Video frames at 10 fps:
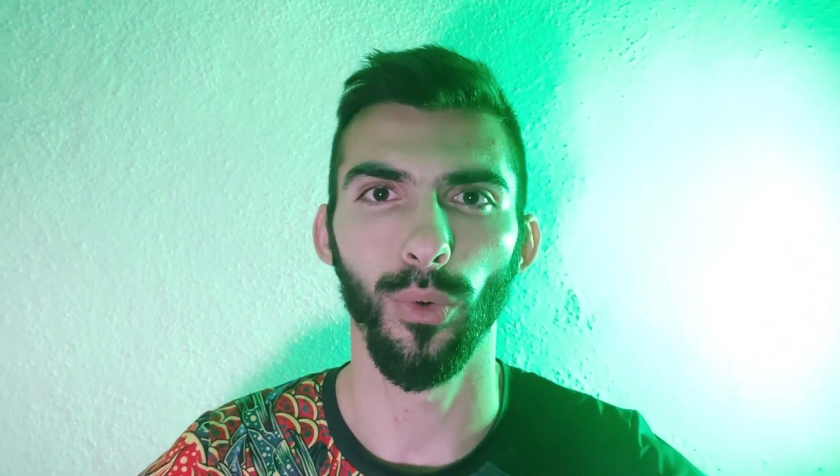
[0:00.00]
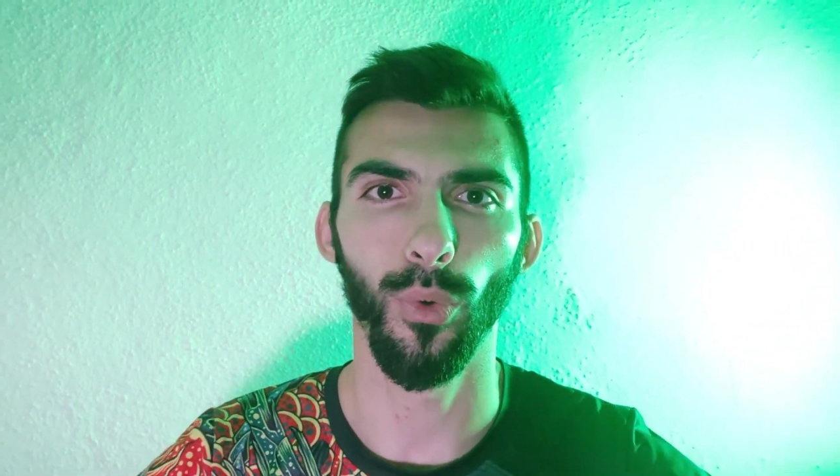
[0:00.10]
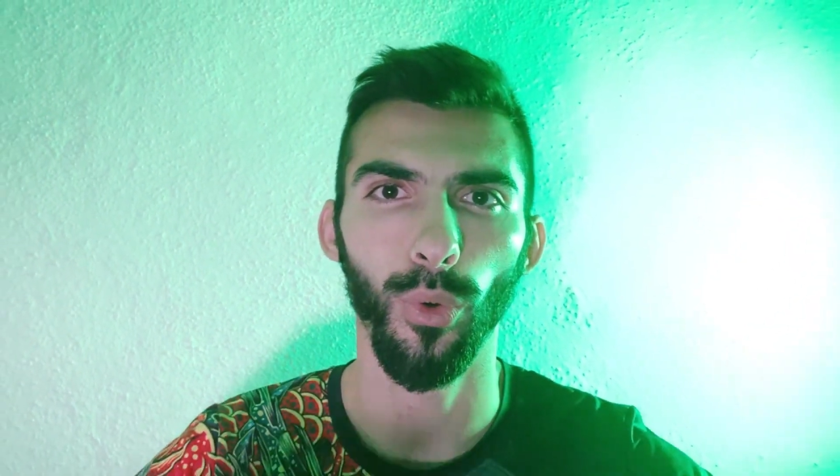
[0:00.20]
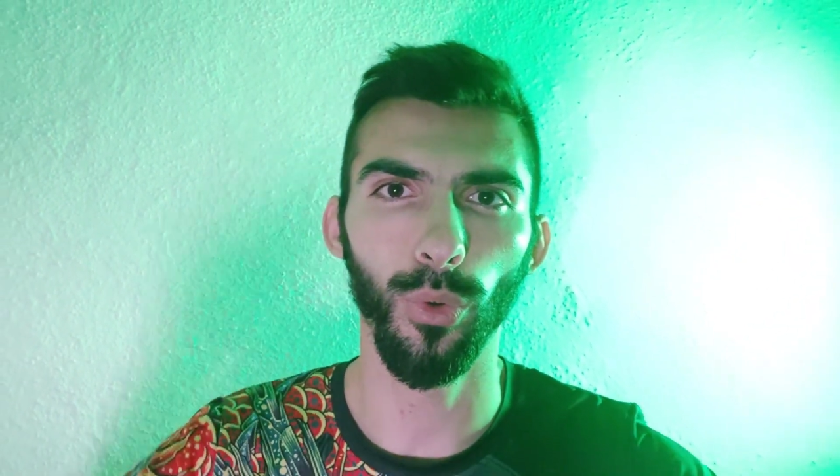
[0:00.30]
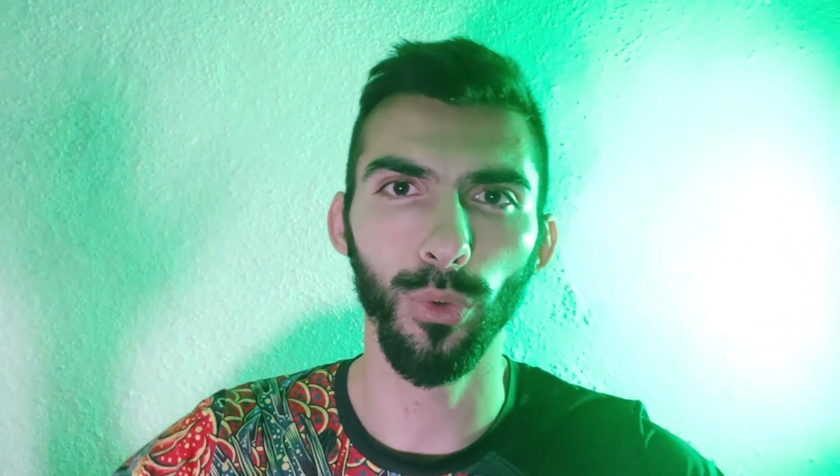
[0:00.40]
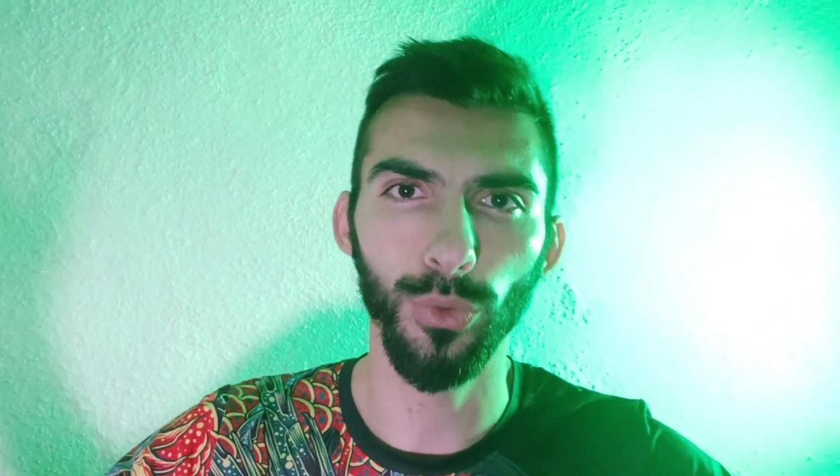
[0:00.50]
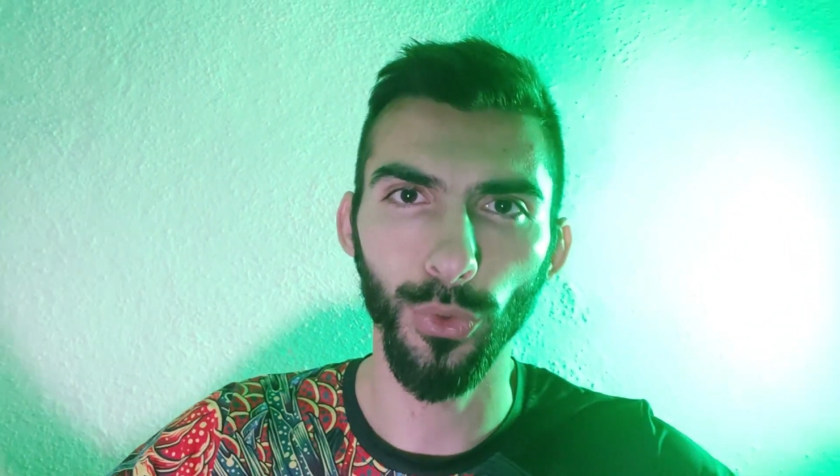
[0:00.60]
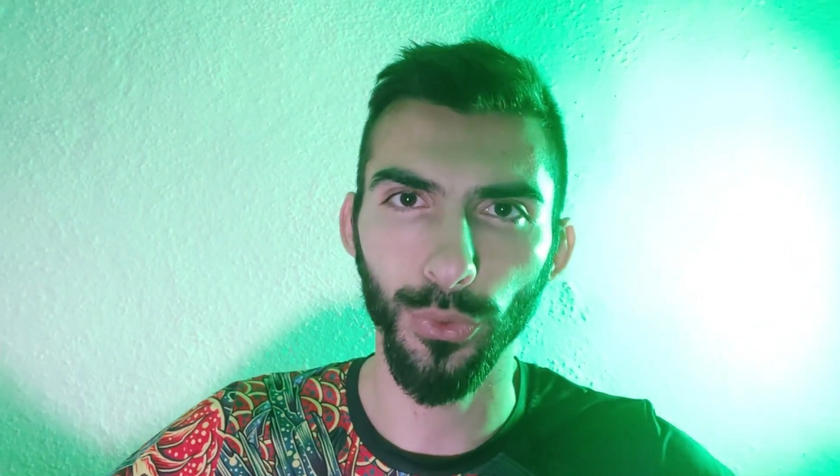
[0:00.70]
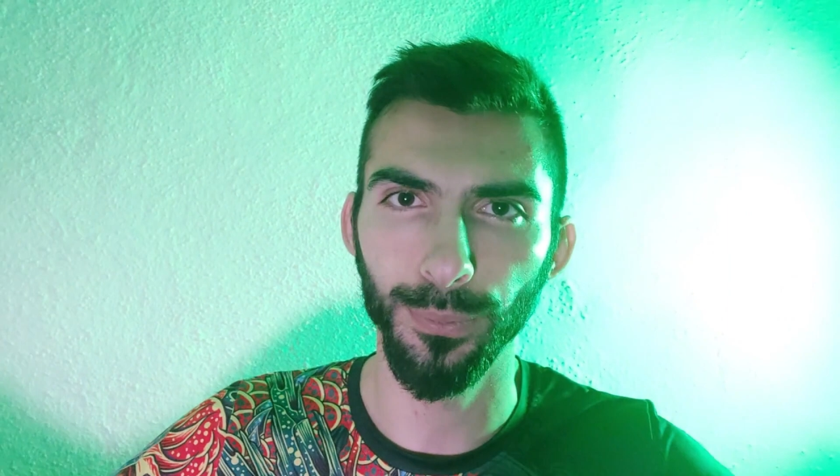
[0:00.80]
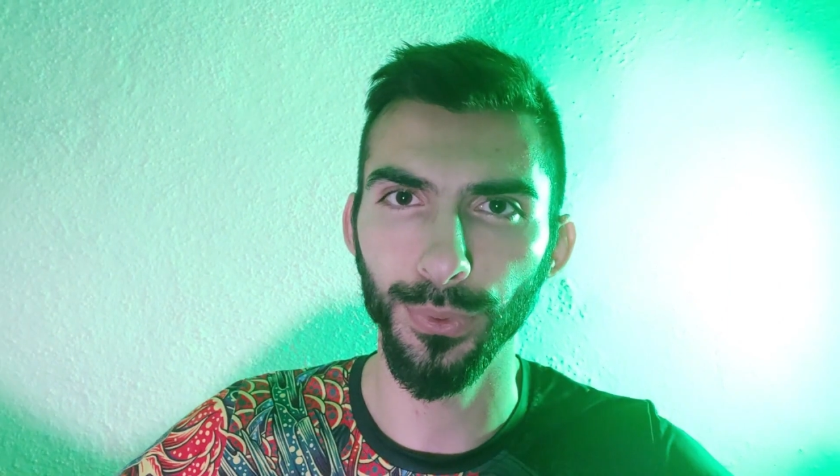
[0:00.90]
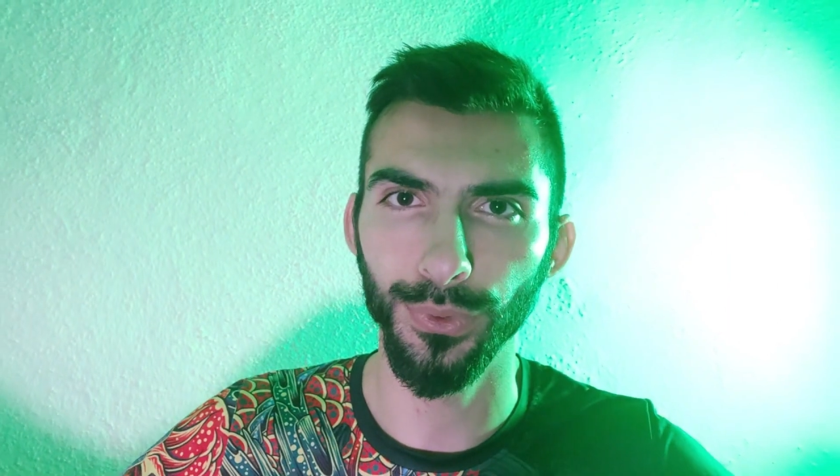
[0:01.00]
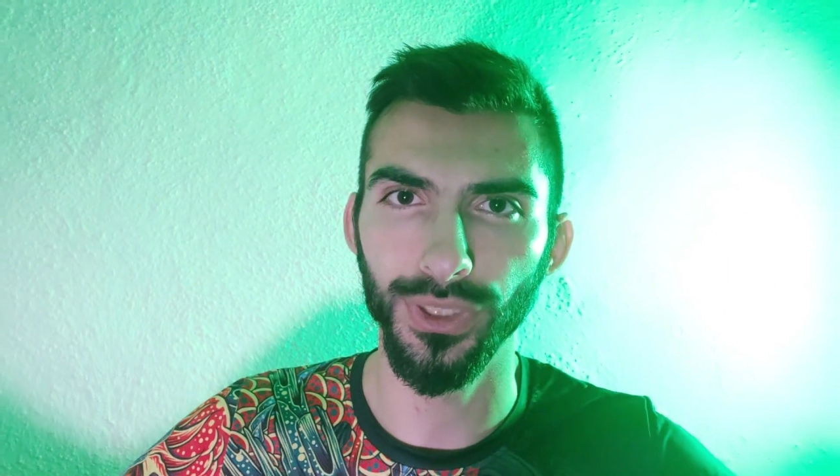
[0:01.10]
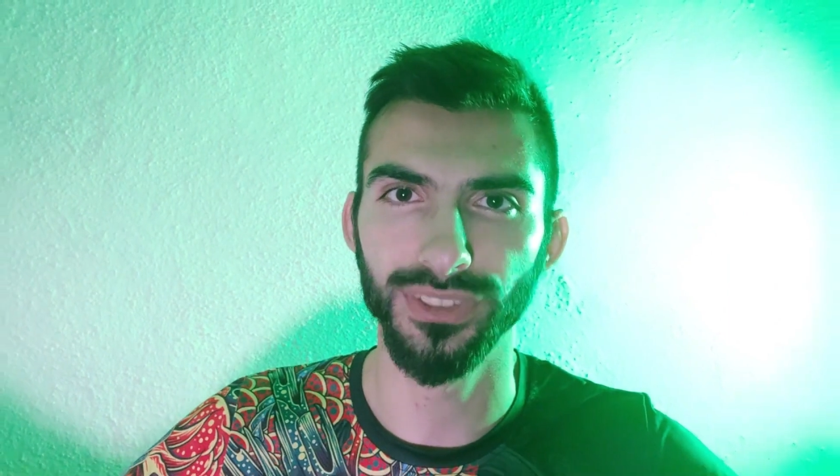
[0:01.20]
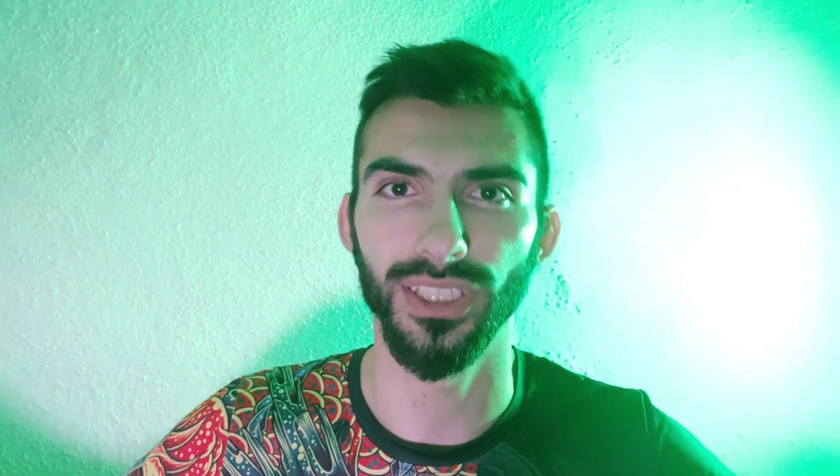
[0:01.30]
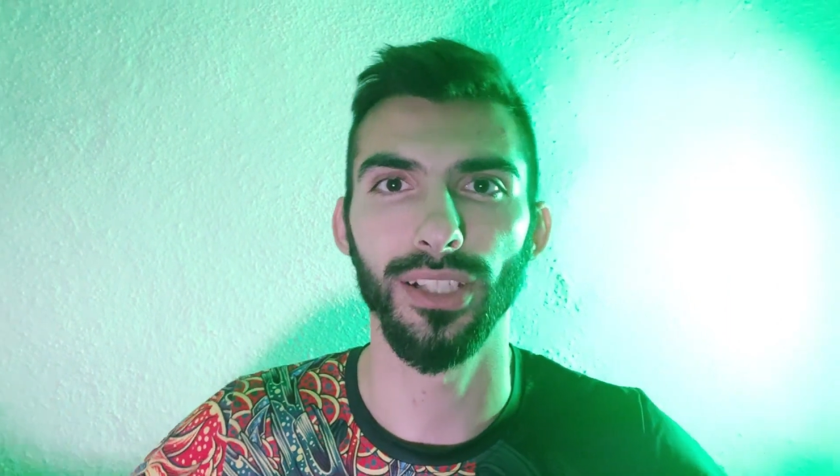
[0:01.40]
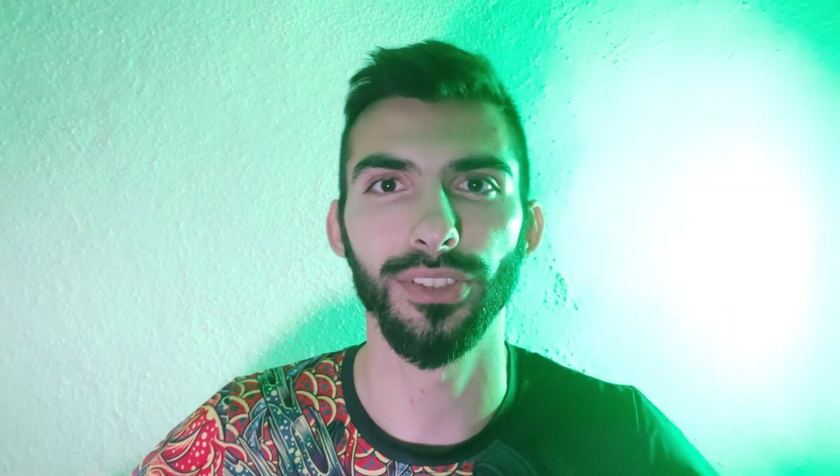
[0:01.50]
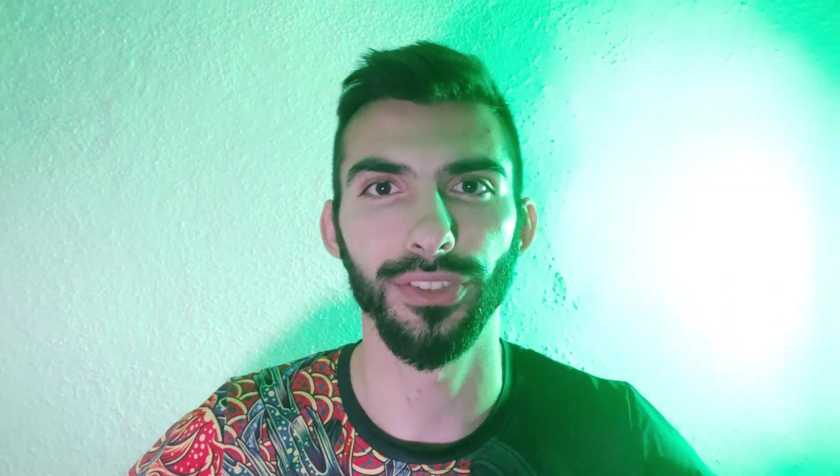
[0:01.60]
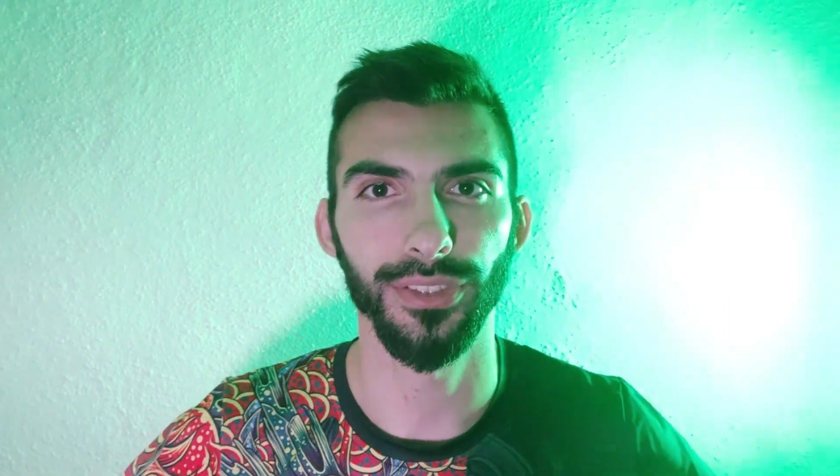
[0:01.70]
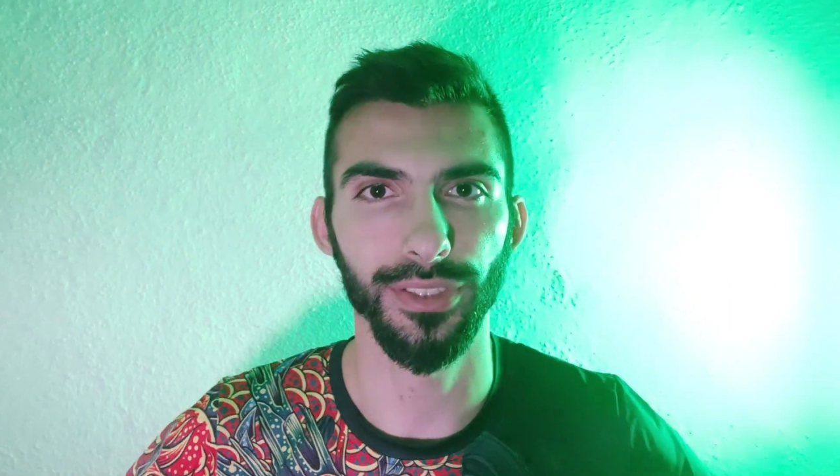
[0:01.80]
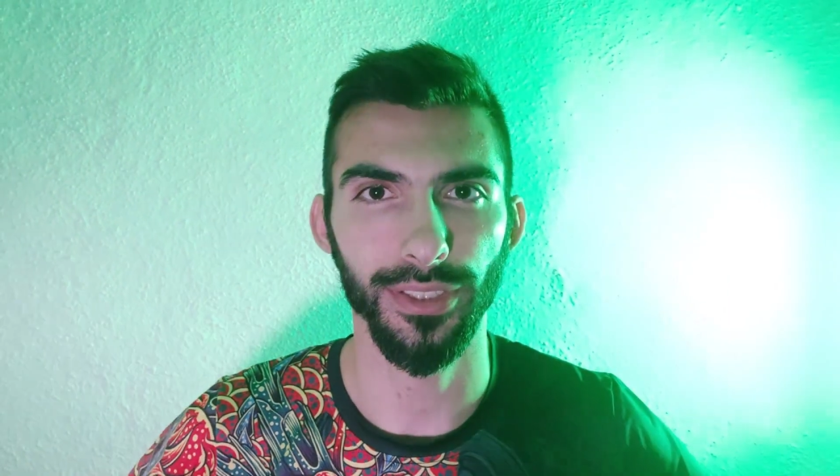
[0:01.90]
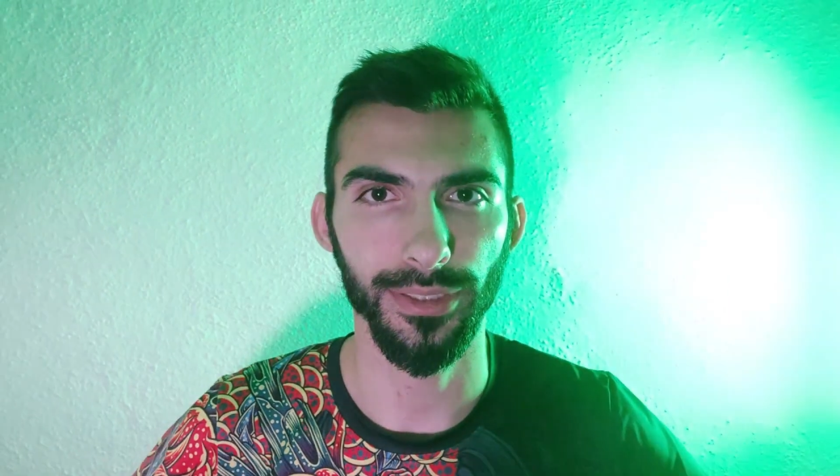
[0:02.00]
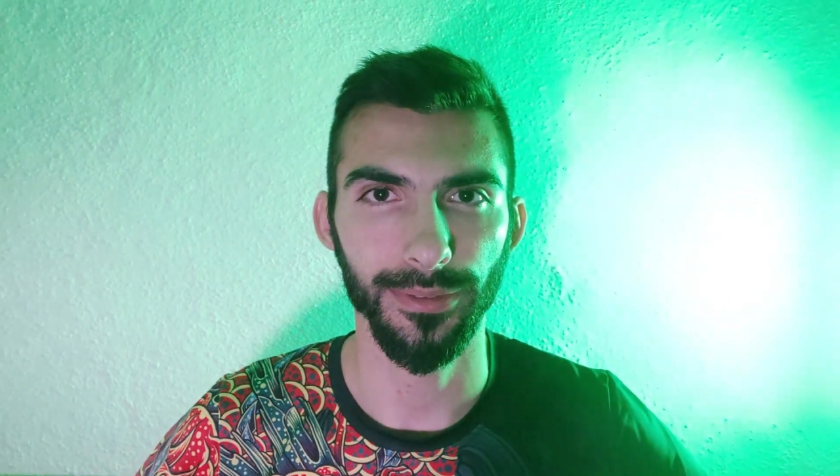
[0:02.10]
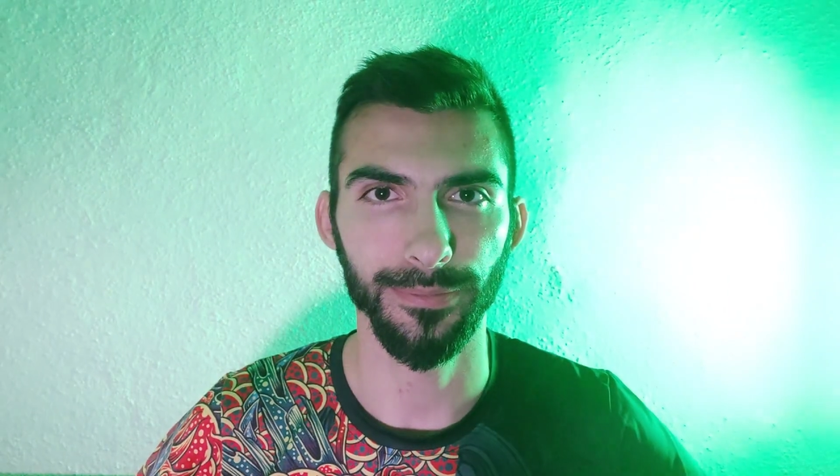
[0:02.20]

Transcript: all your duties, Argentina.